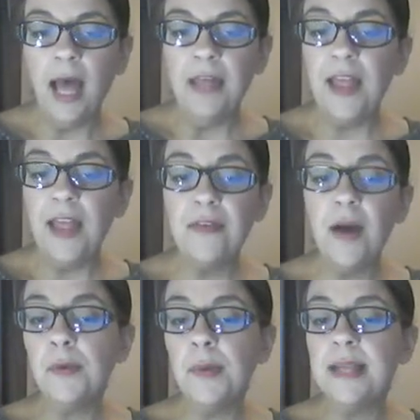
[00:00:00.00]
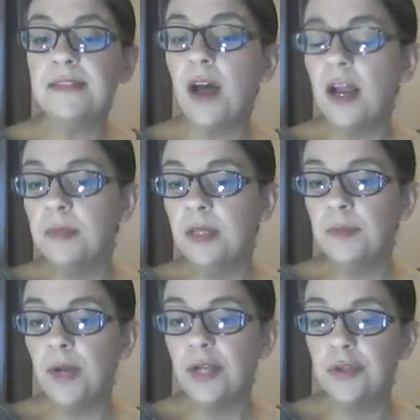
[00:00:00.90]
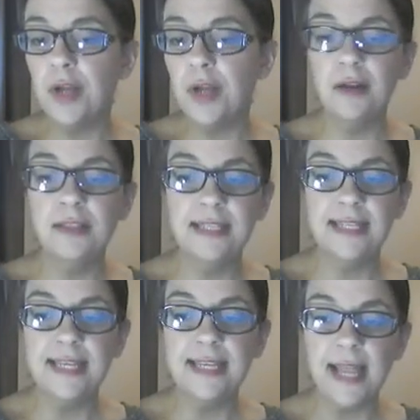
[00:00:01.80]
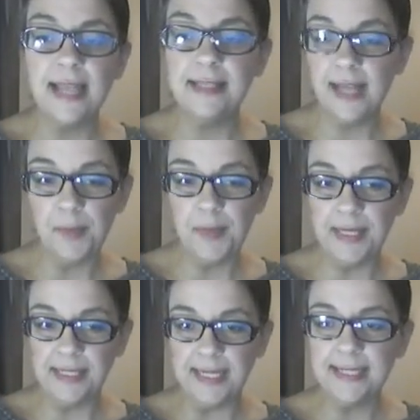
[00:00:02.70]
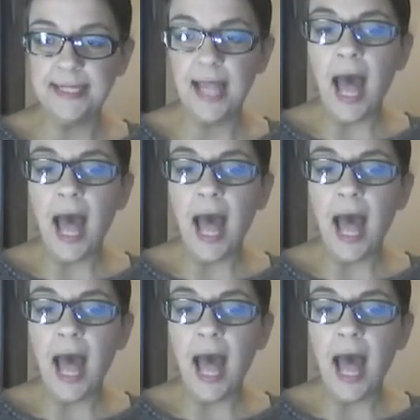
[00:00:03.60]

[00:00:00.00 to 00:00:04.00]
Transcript: They have higher rates of high blood pressure, heart disease, and diabetes.